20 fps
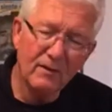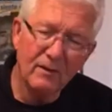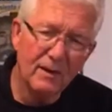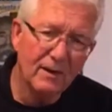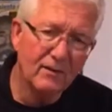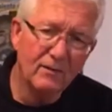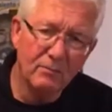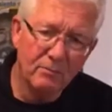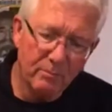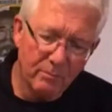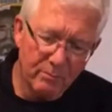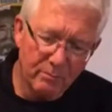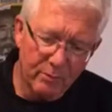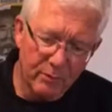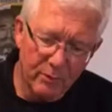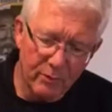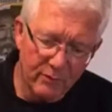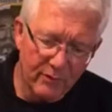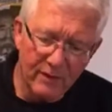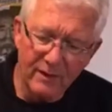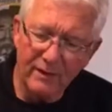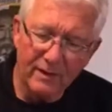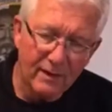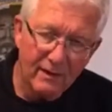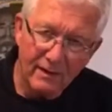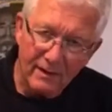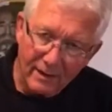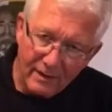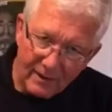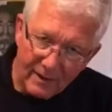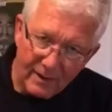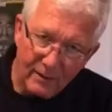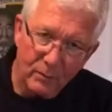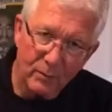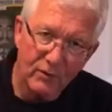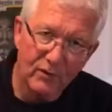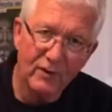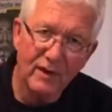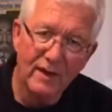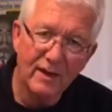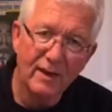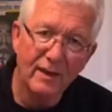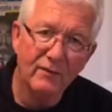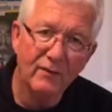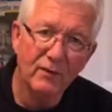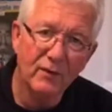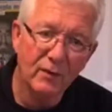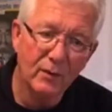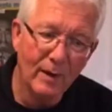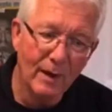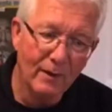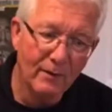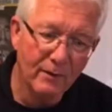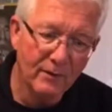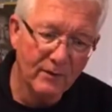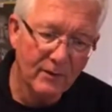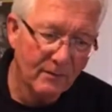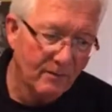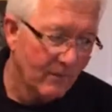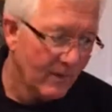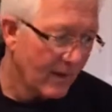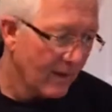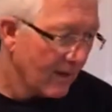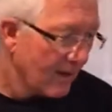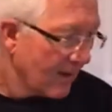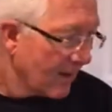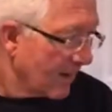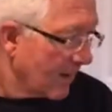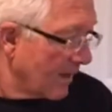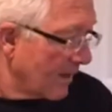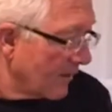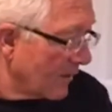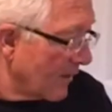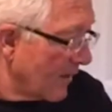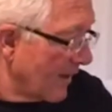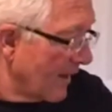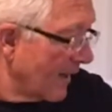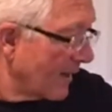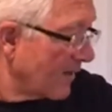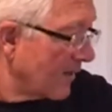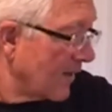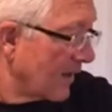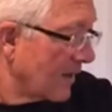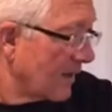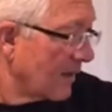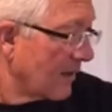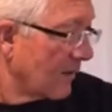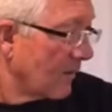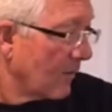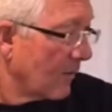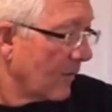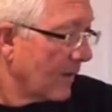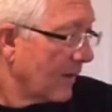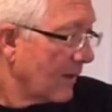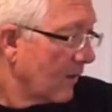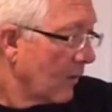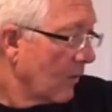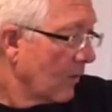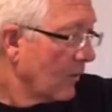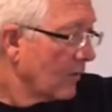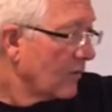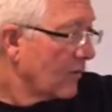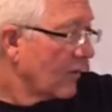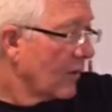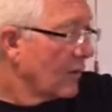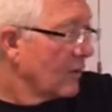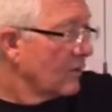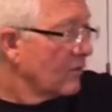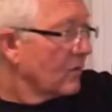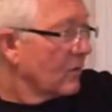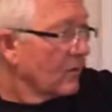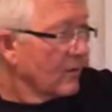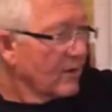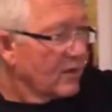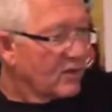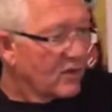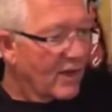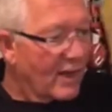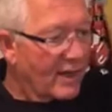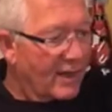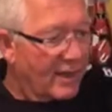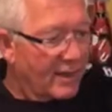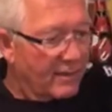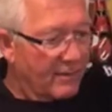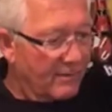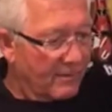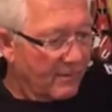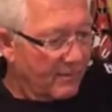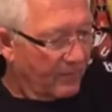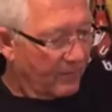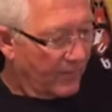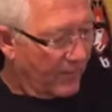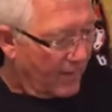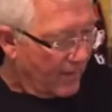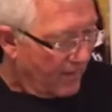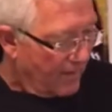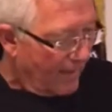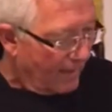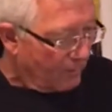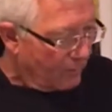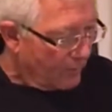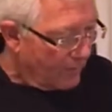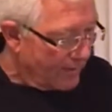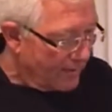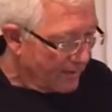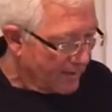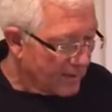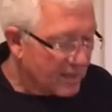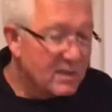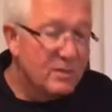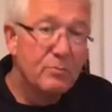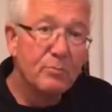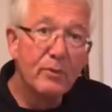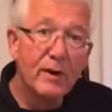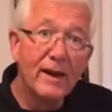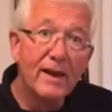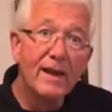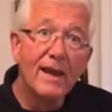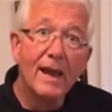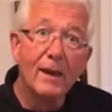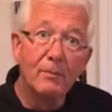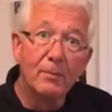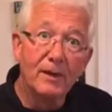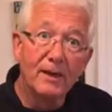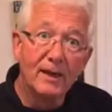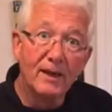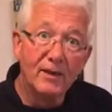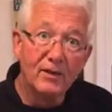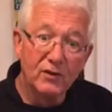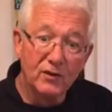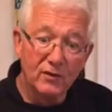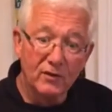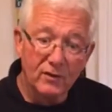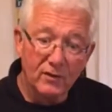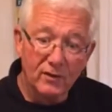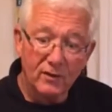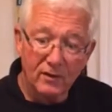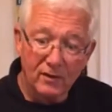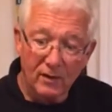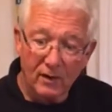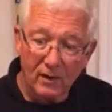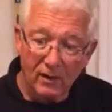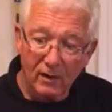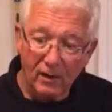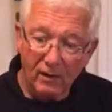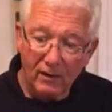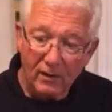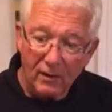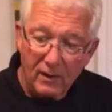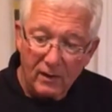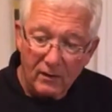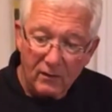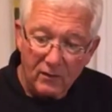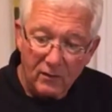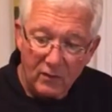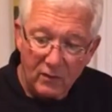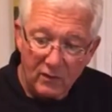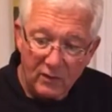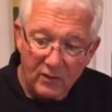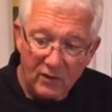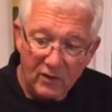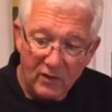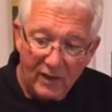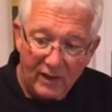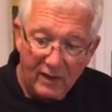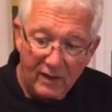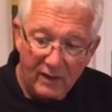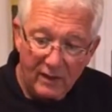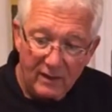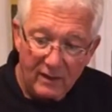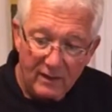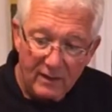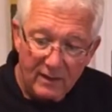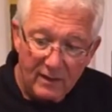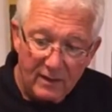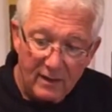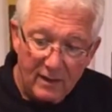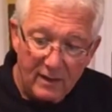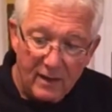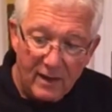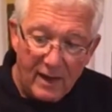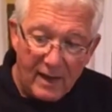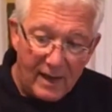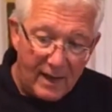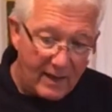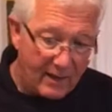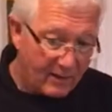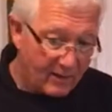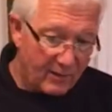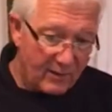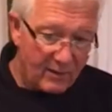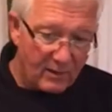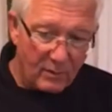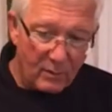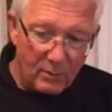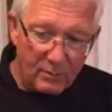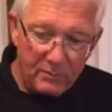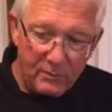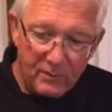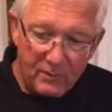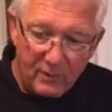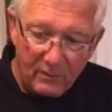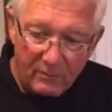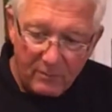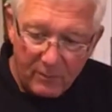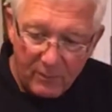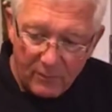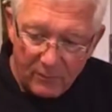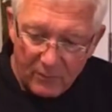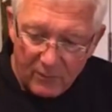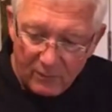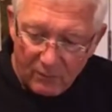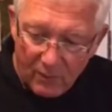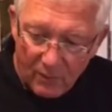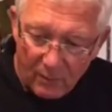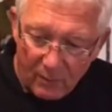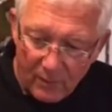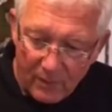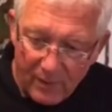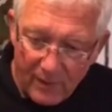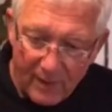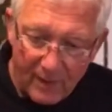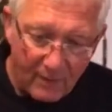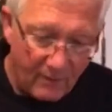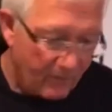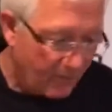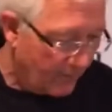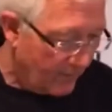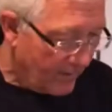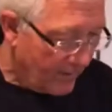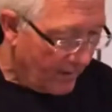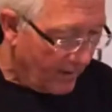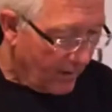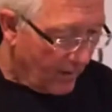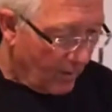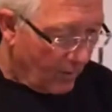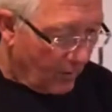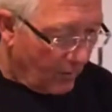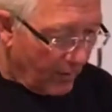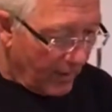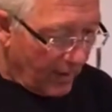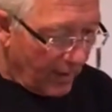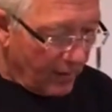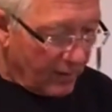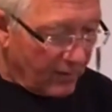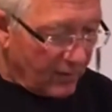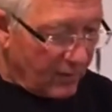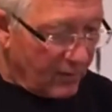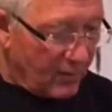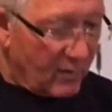it's proven it will stay there for 2 hours. So the next thing, we also saw this jacket, that we did a spray application to this jacket, and oops, used the wrong one there. We're going to,